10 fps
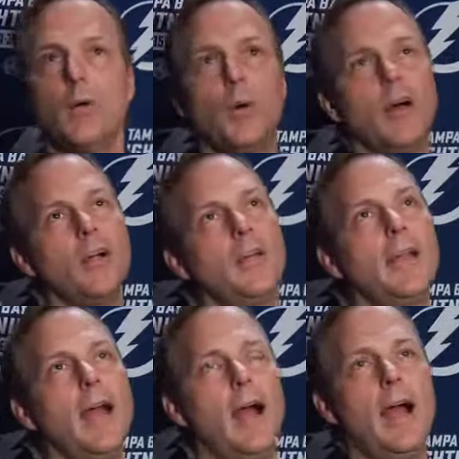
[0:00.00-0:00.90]
Well,
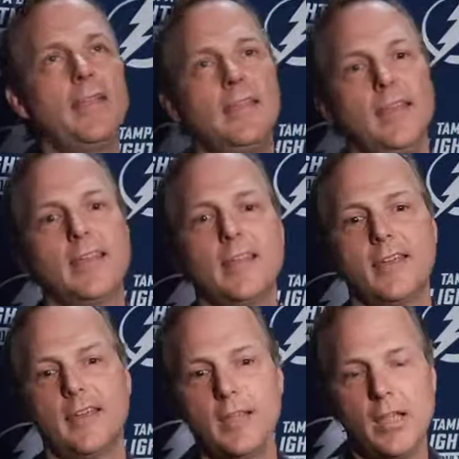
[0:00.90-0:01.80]
I think
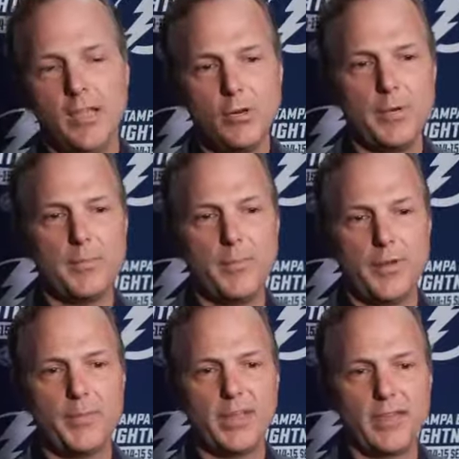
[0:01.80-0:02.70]
you know, we,
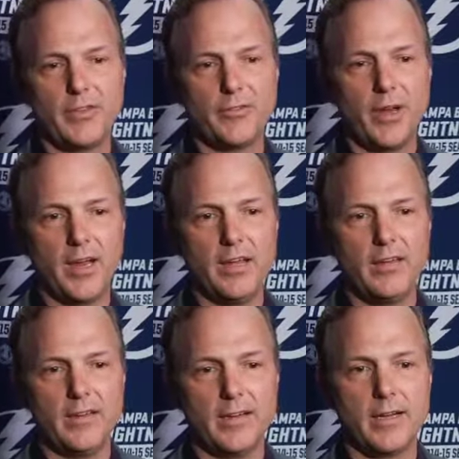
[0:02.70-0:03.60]
we make that trade,
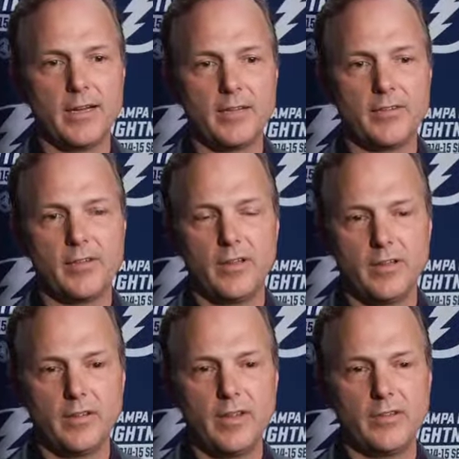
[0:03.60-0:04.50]
uh, and,
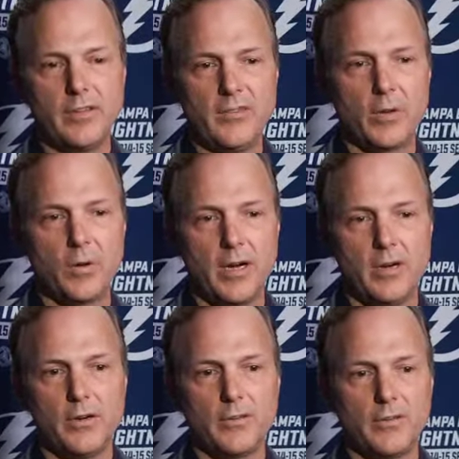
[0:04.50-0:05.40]
and, and, Steve
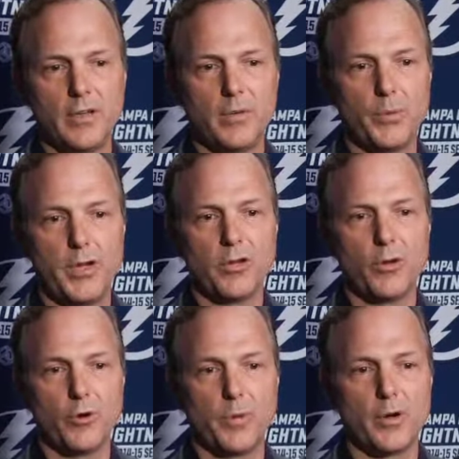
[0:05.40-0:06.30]
acquires uh, Braydon
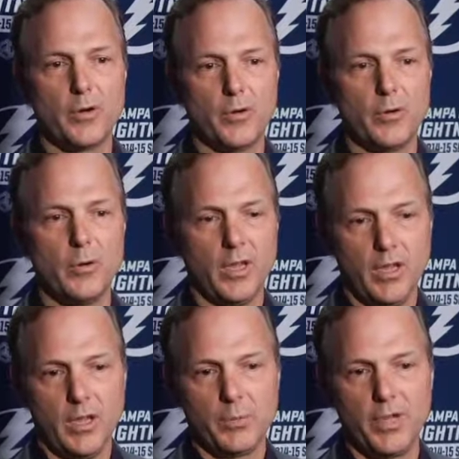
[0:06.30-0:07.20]
Coburn, who
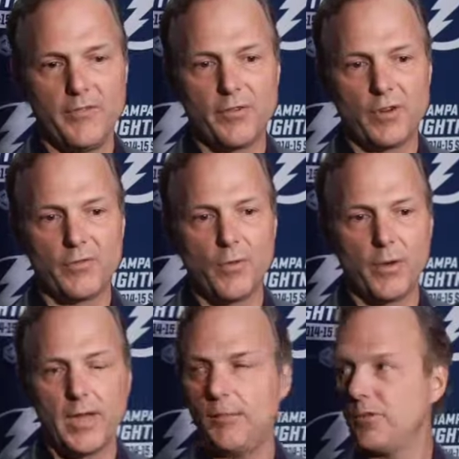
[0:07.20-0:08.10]
played for us four
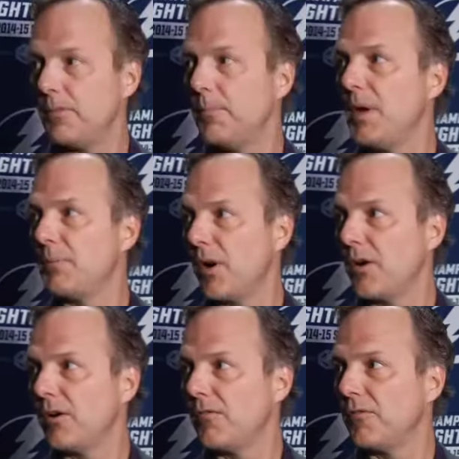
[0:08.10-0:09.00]
games. was a big
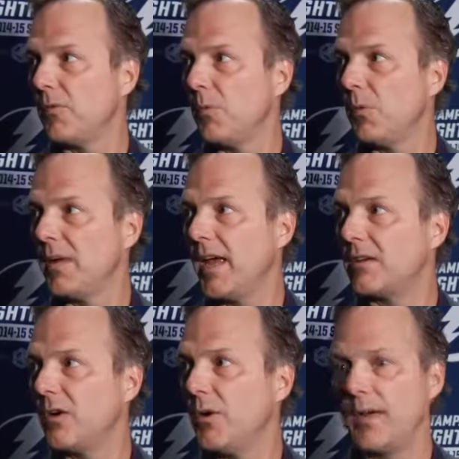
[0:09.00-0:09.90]
part of what we
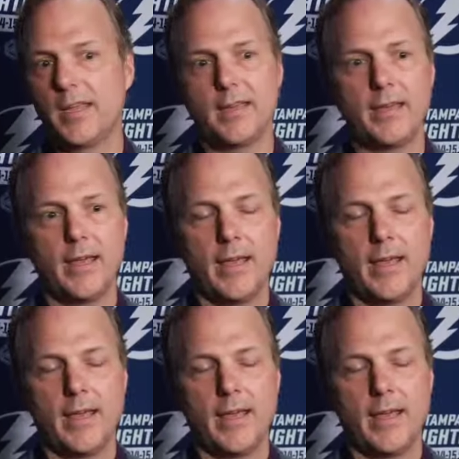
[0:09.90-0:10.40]
had going. And